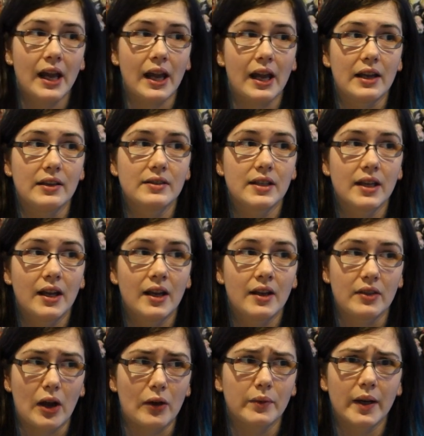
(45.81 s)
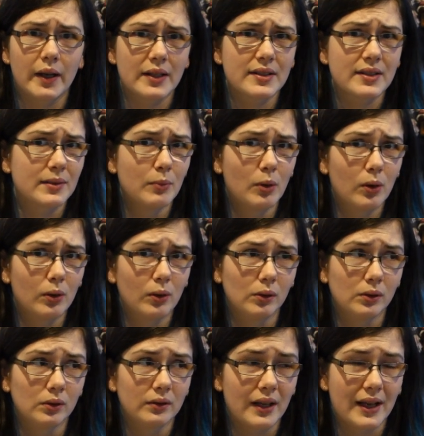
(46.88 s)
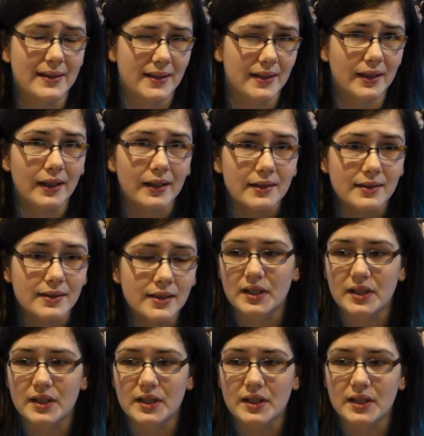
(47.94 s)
And they're really small as it is.